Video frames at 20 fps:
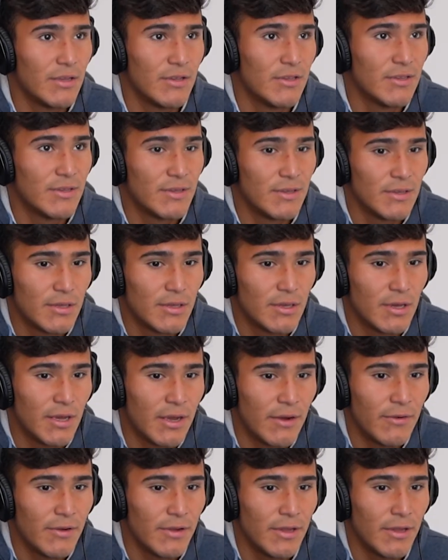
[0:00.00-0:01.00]
just cut
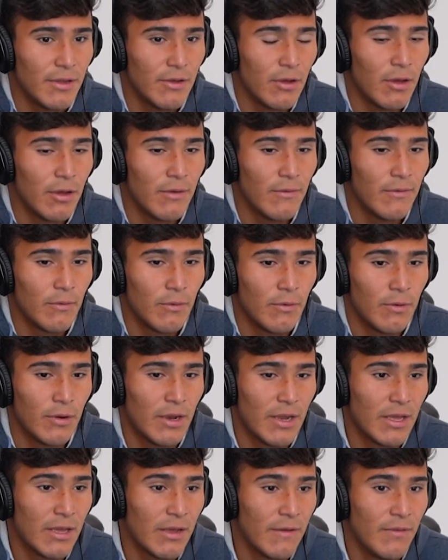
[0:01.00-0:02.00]
everything off, or
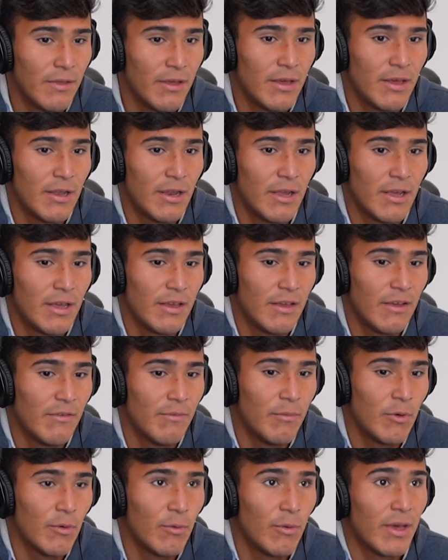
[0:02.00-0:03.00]
like if they can like
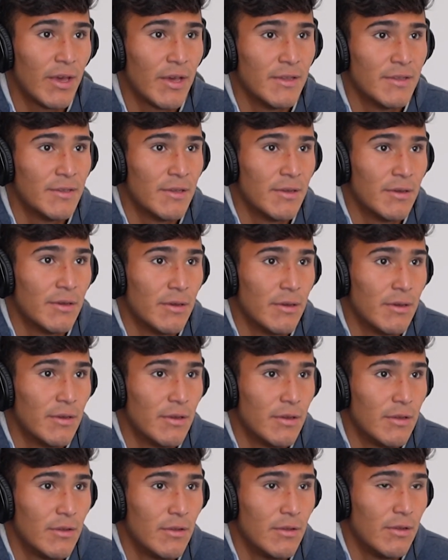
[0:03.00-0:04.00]
give me away as a
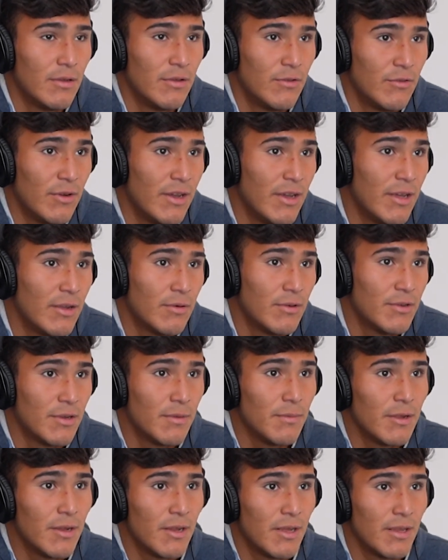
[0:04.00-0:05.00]
trade or
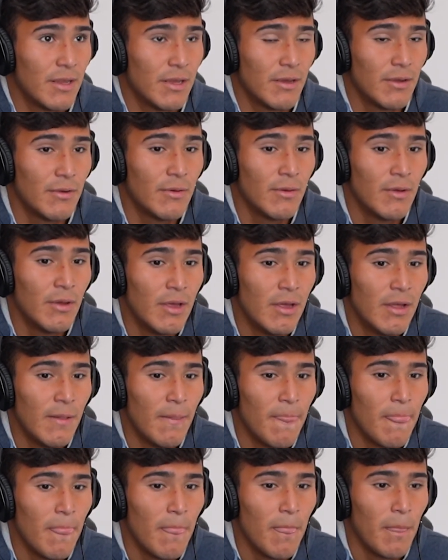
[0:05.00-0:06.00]
something like that.
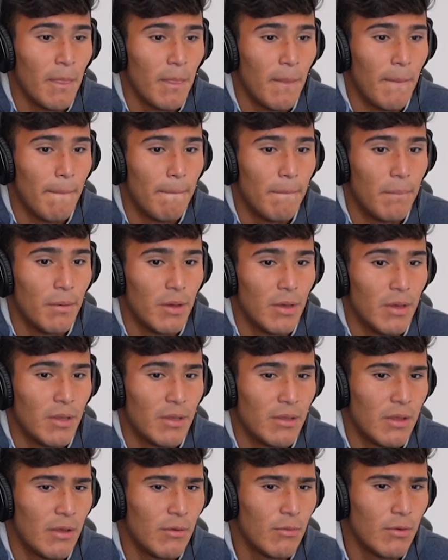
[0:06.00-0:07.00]

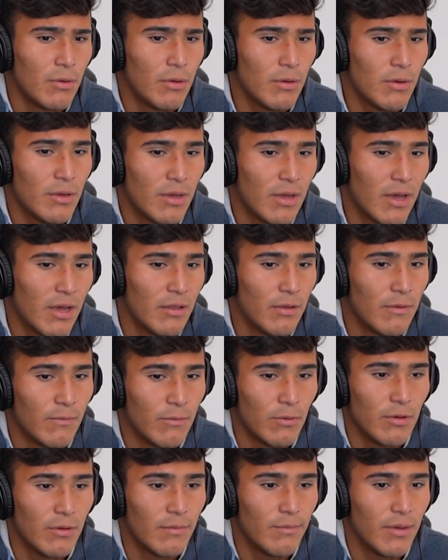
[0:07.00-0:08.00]
But they were kind
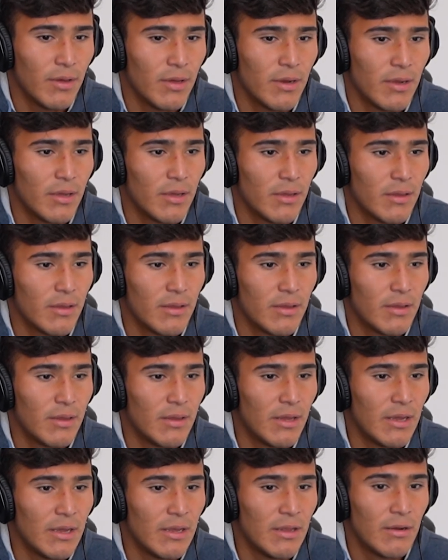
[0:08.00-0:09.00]
of rude about it.
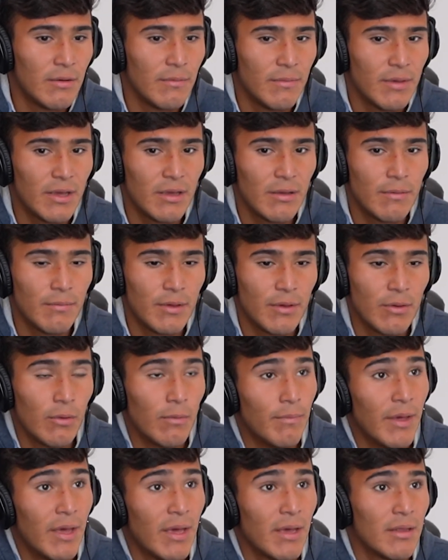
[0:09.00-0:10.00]
They ended up making me go
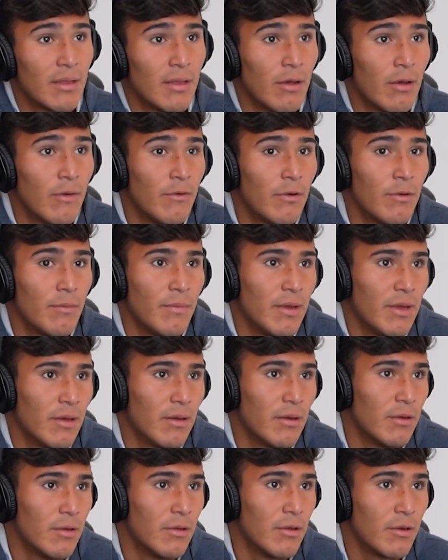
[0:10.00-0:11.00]
back. They offered me
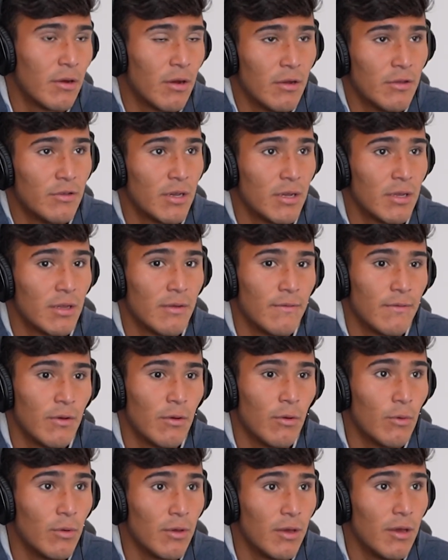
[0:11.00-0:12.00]
another contract of a
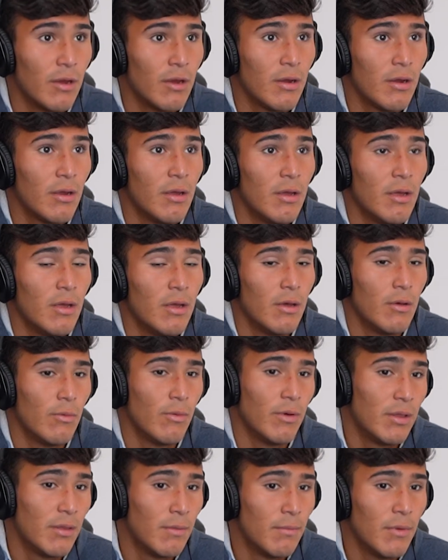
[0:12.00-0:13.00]
whole year
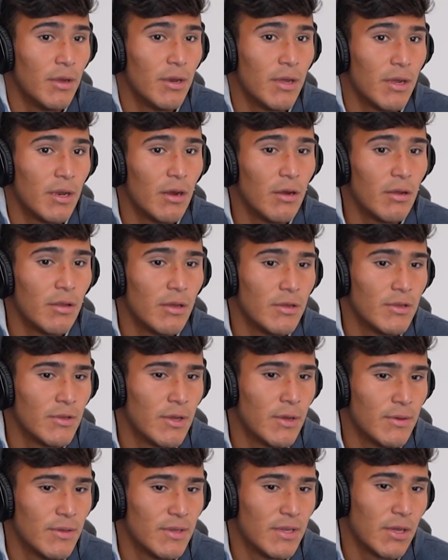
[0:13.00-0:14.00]
with money and everything.
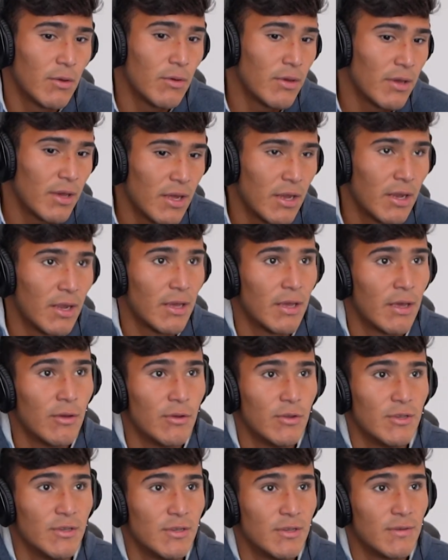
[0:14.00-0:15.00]
So I was like, okay, like
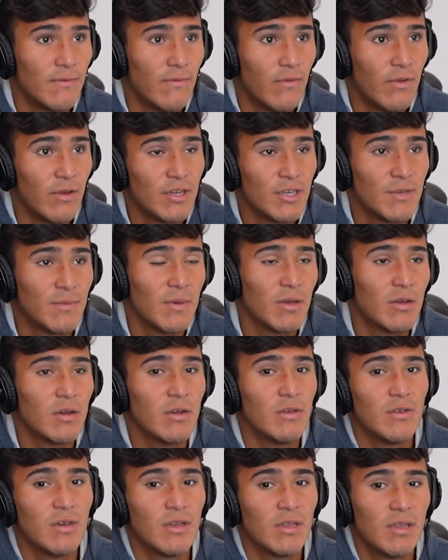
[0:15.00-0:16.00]
I'll just finish my
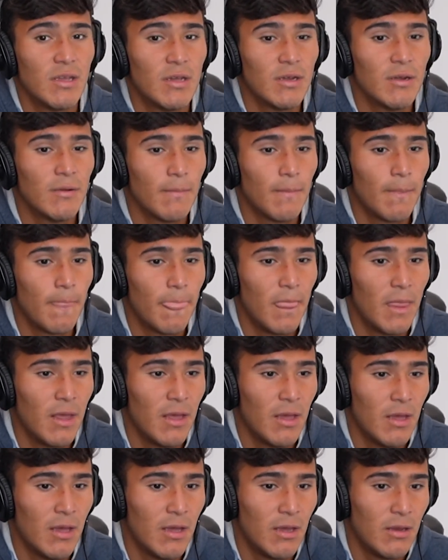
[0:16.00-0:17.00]
contract here.
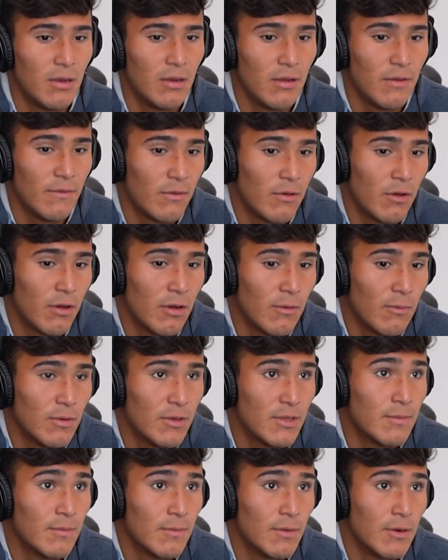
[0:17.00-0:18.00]
And if God
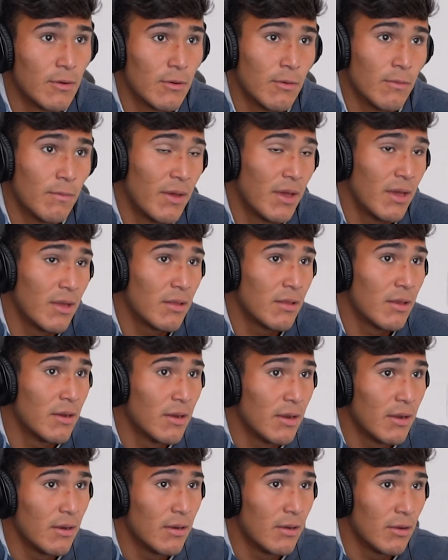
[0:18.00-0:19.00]
wants me to go back,
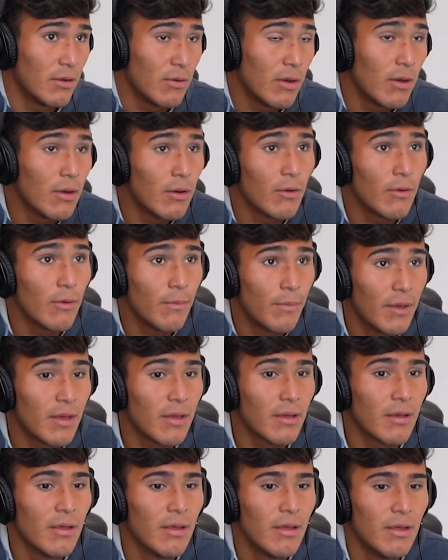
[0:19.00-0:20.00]
then, I'll go
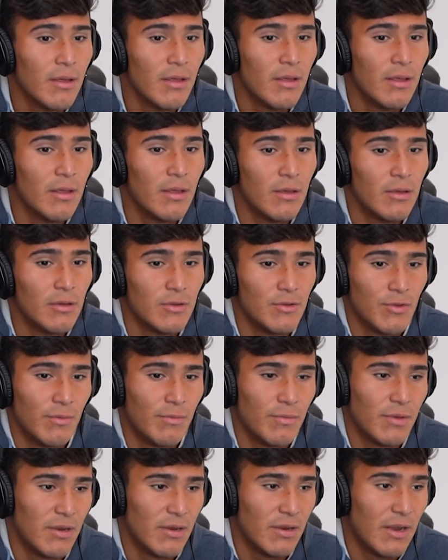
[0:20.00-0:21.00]
back. So, I
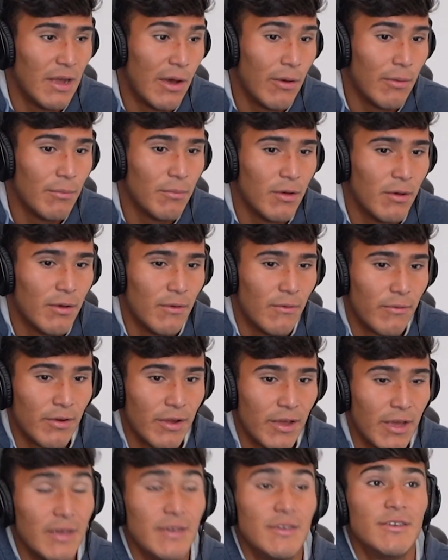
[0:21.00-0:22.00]
mean, now I'm a
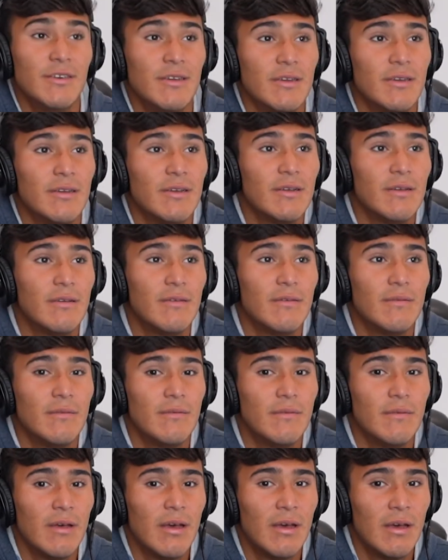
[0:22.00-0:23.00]
free agent.
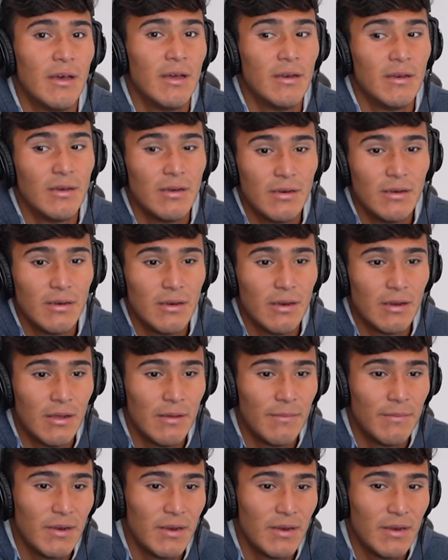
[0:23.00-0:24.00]
And,
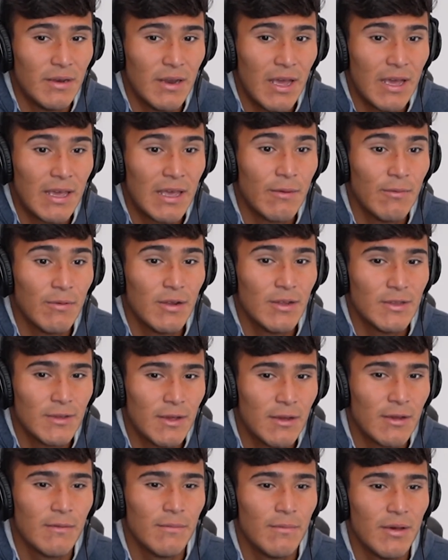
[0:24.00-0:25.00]
I mean, I can't really
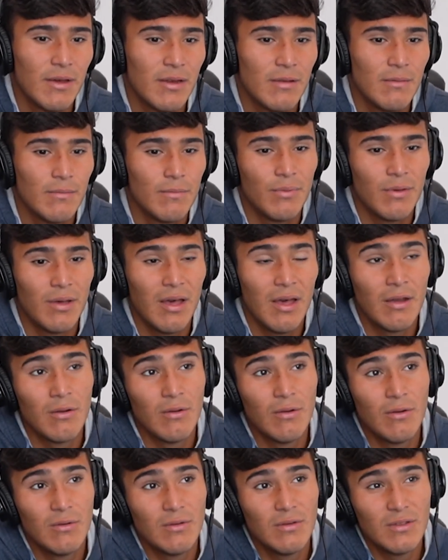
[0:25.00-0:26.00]
talk about it, but
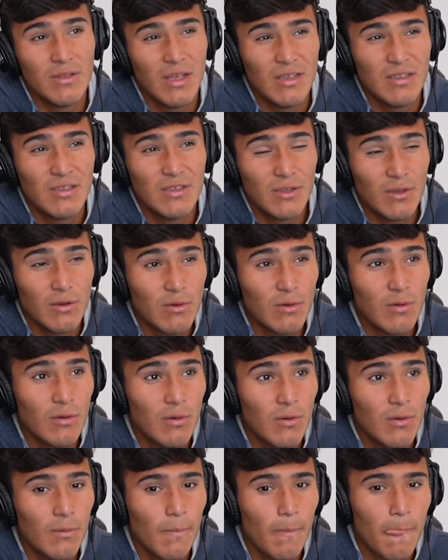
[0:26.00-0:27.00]
I still
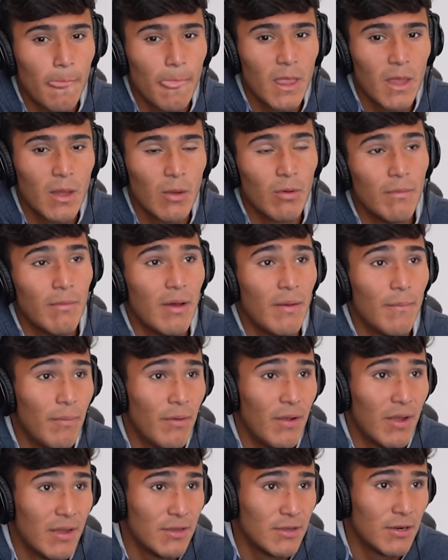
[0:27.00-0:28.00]
don't know what my
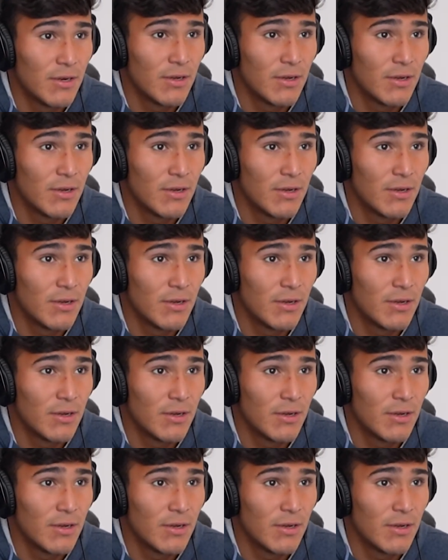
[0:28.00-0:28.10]
plans are